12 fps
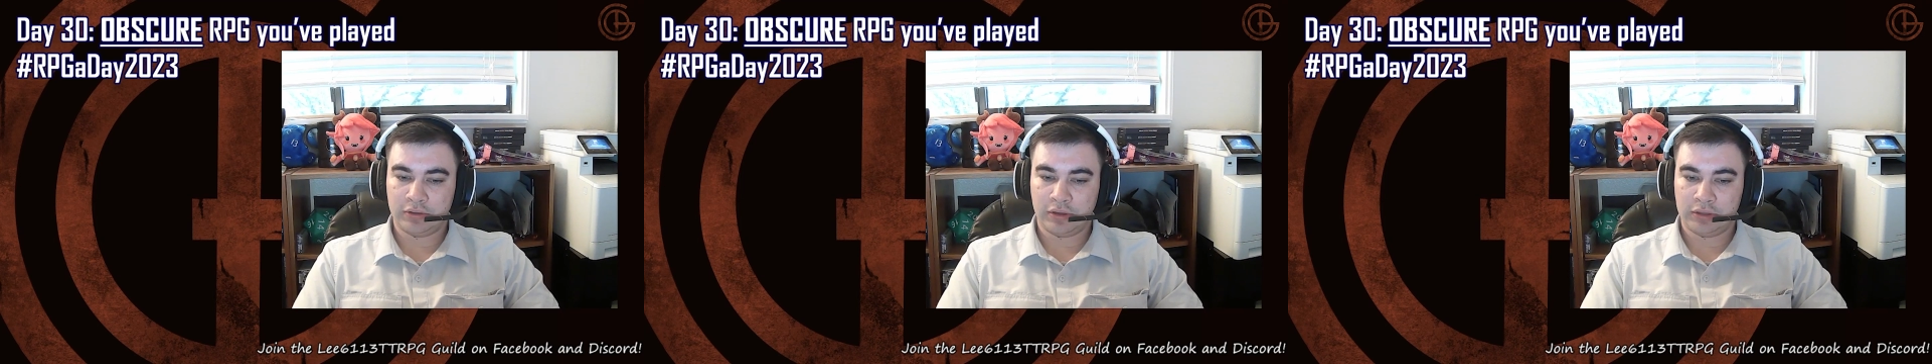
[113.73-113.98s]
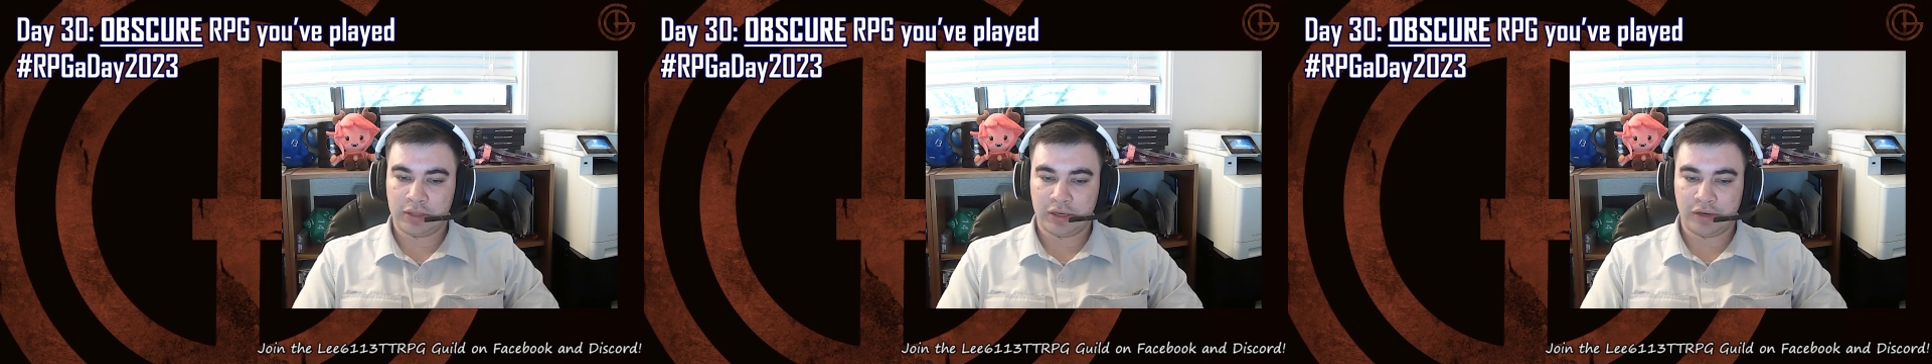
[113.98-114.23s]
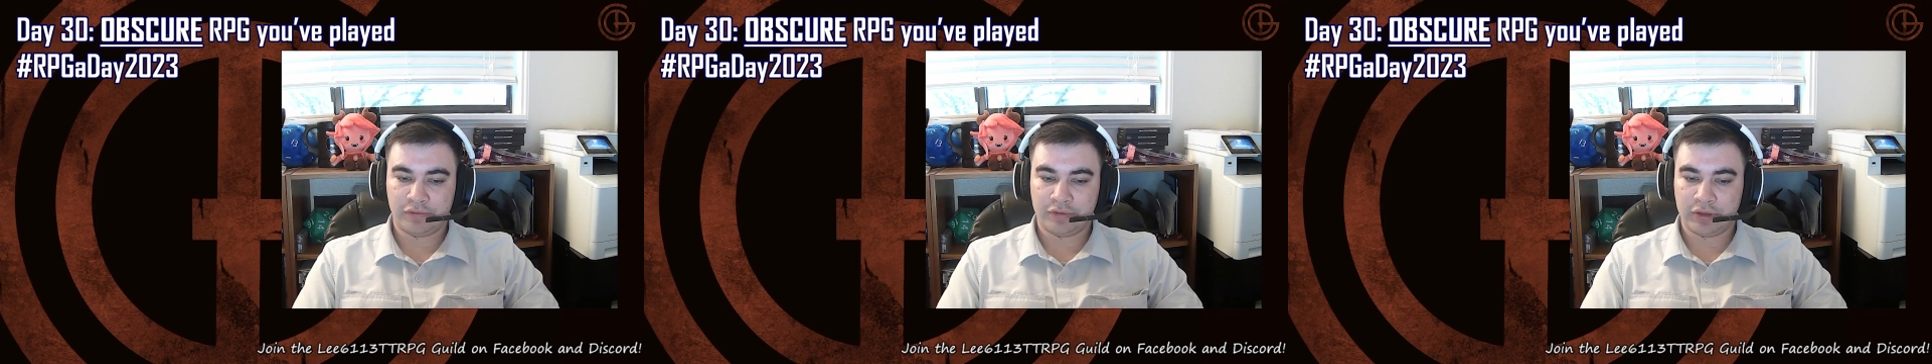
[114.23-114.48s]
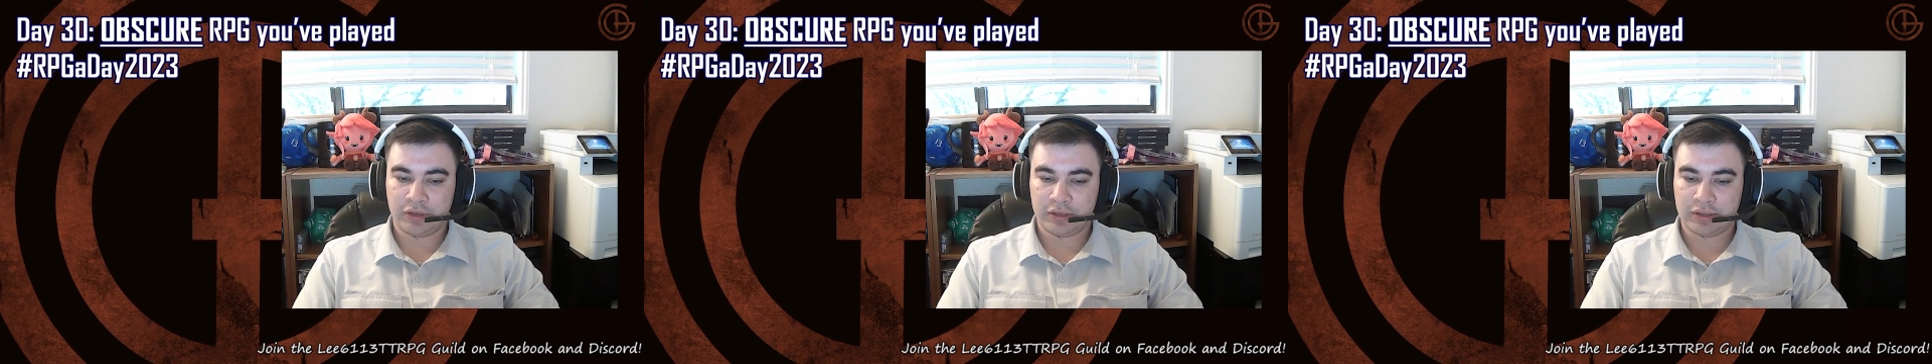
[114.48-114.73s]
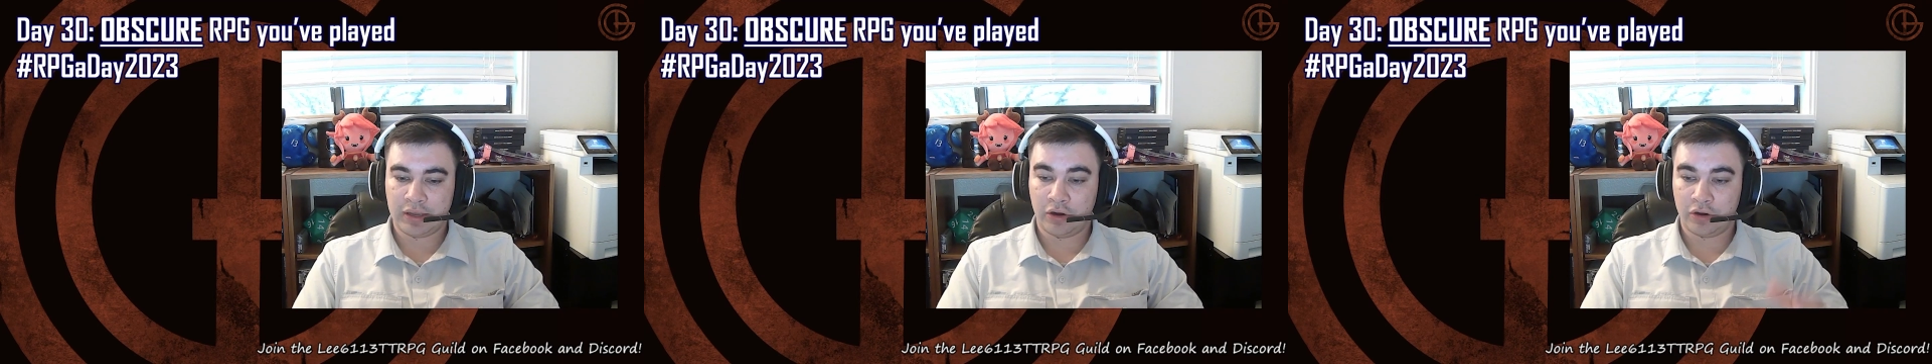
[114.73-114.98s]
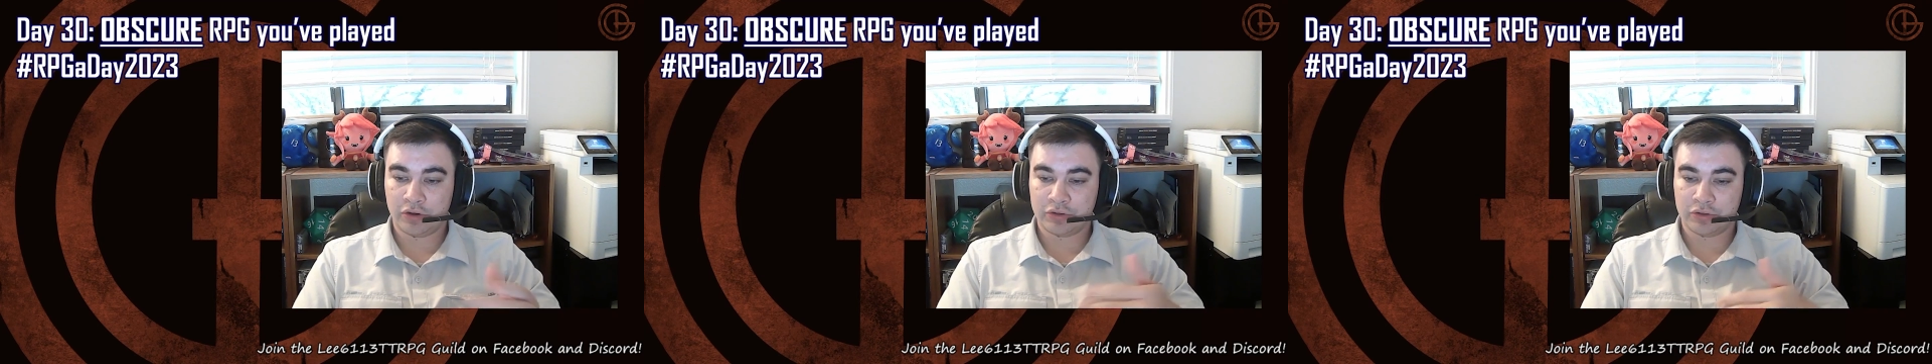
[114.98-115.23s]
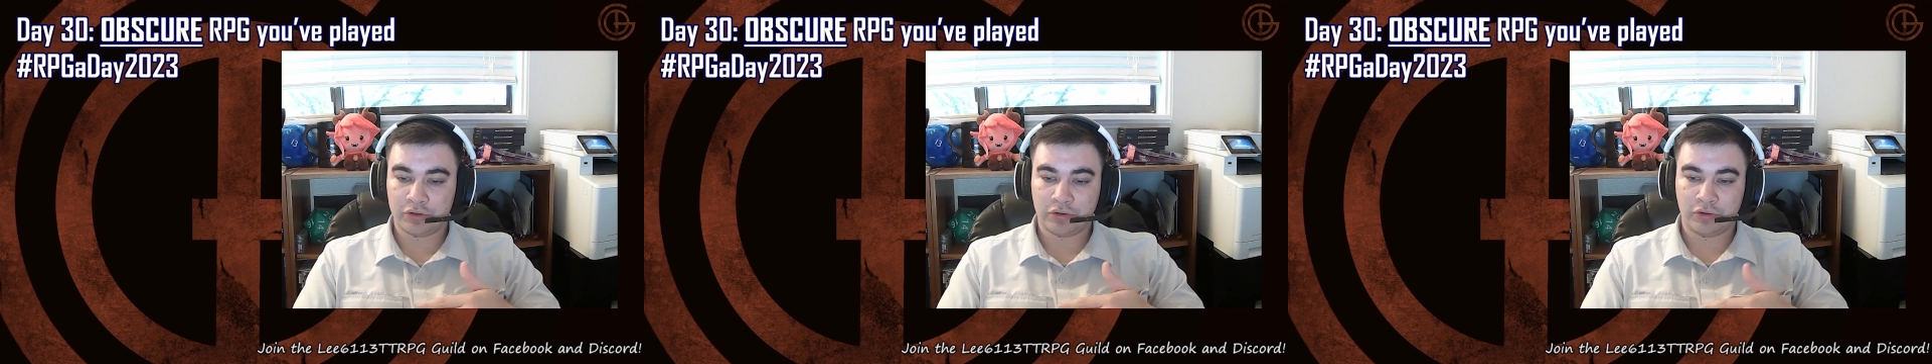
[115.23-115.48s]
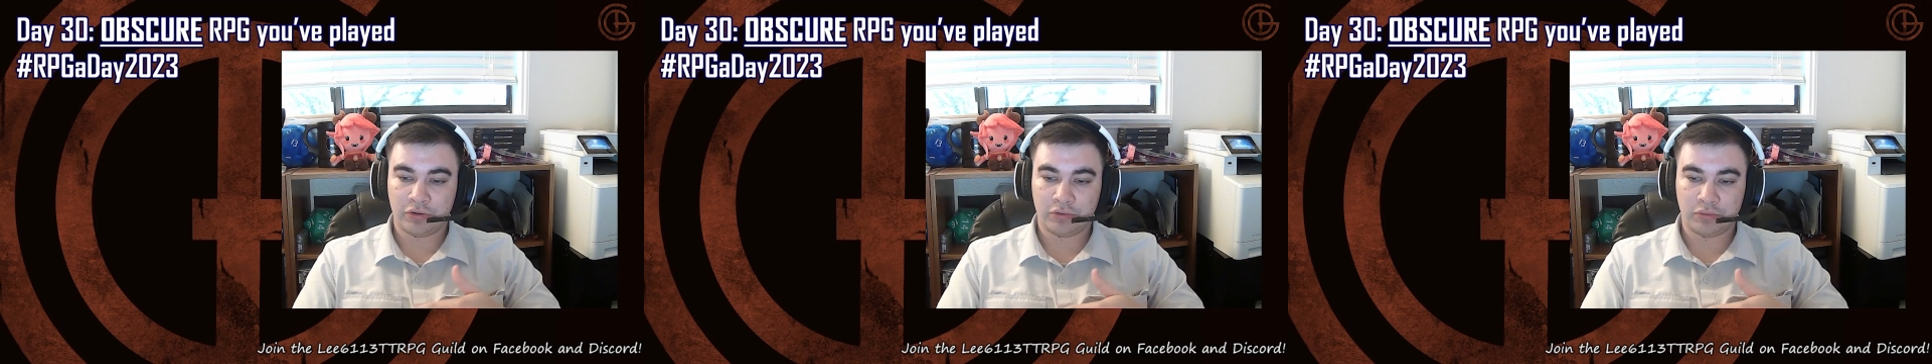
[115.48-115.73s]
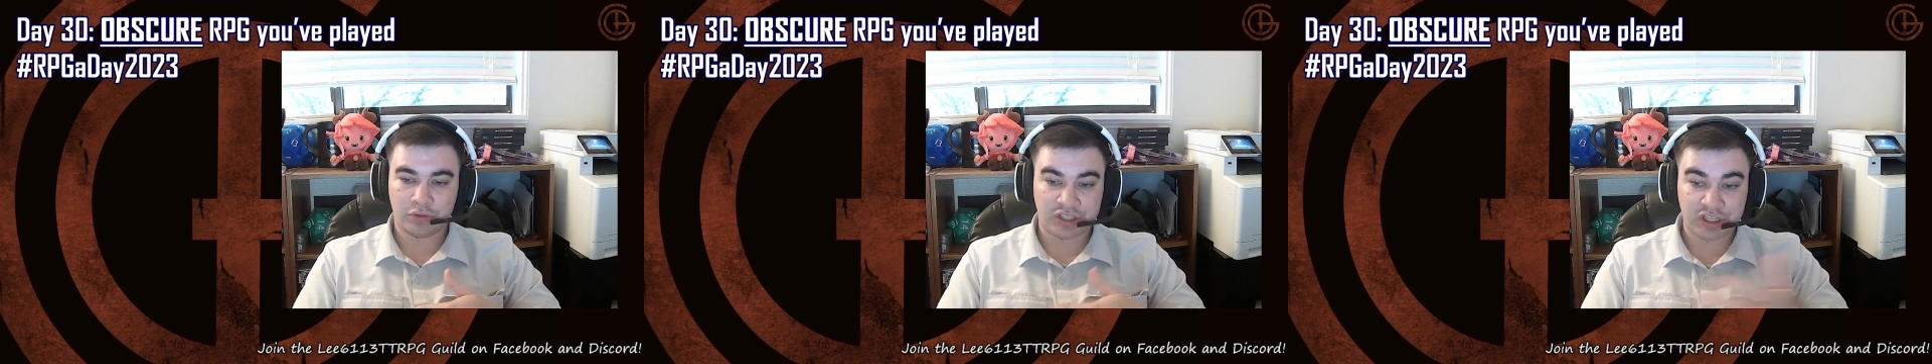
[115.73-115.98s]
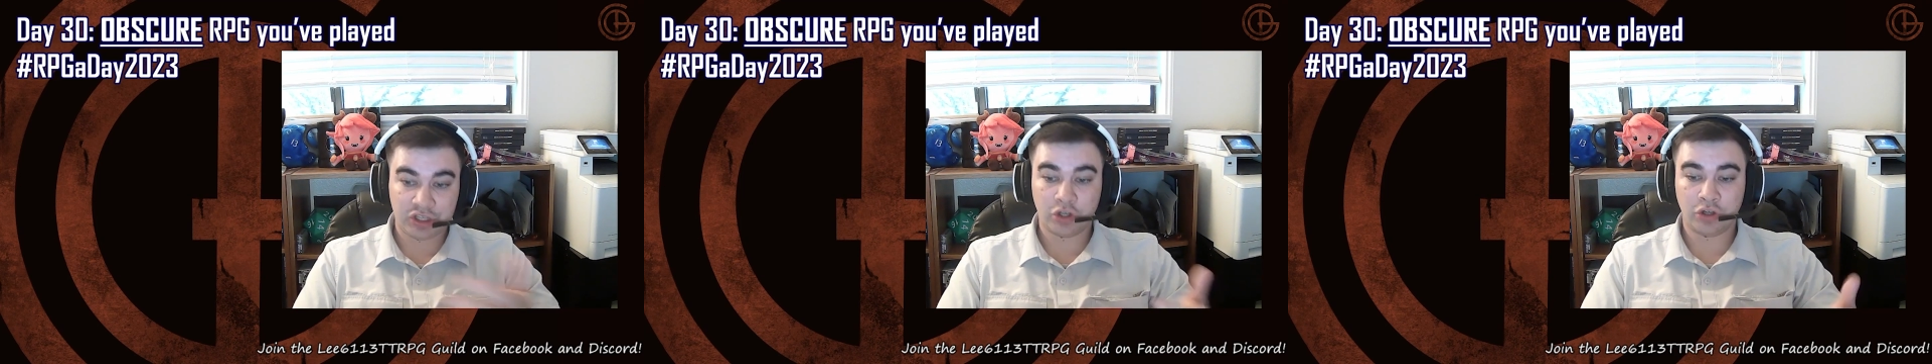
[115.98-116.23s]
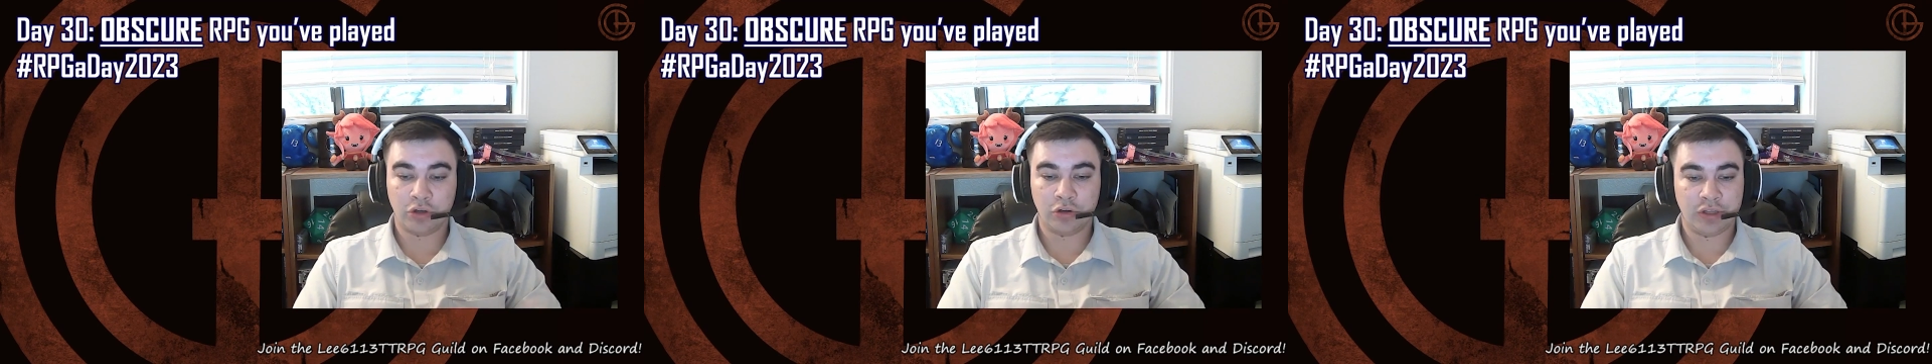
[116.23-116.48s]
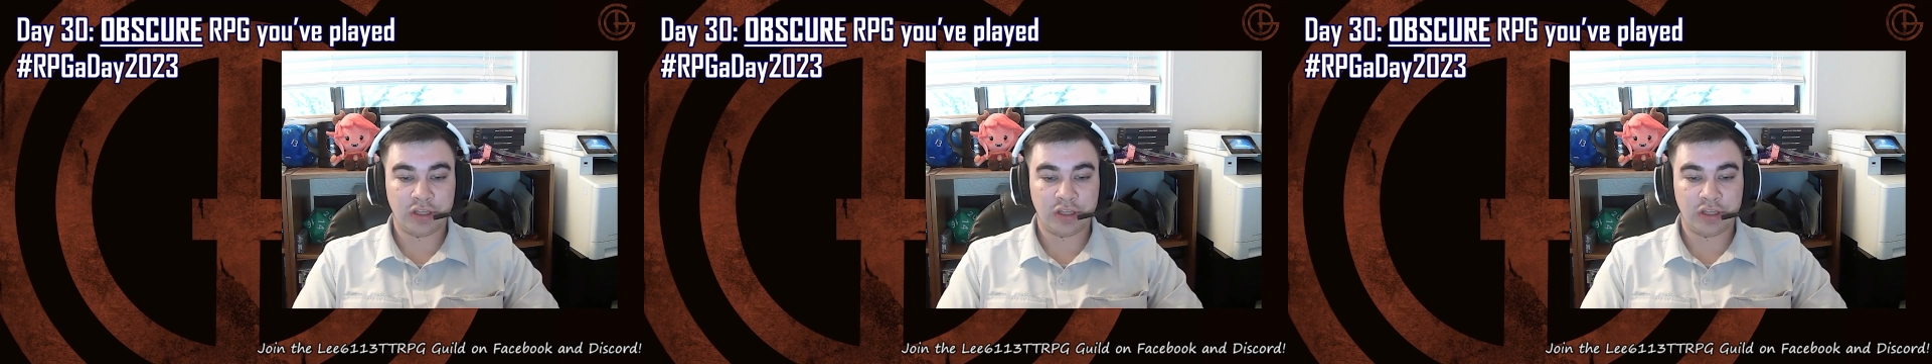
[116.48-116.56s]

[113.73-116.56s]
a lot of character gear,